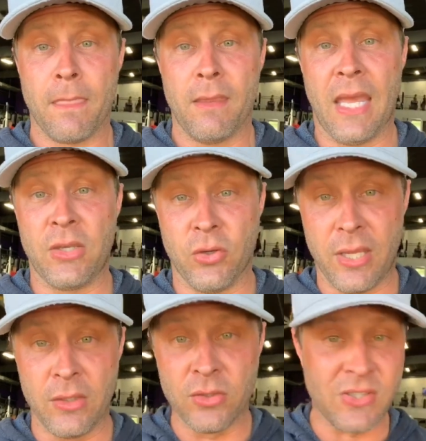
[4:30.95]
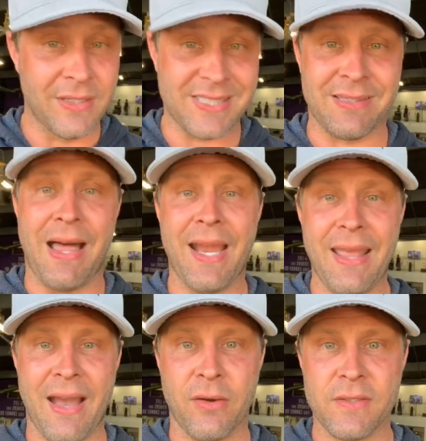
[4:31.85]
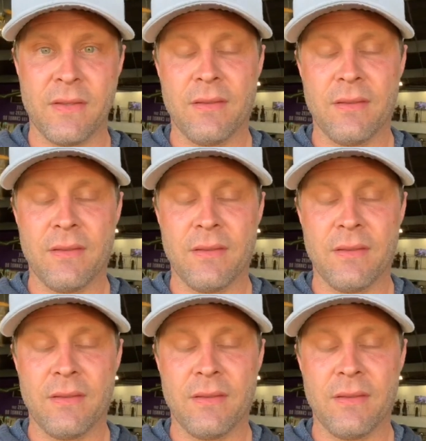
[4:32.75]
and your heel's going to slide out,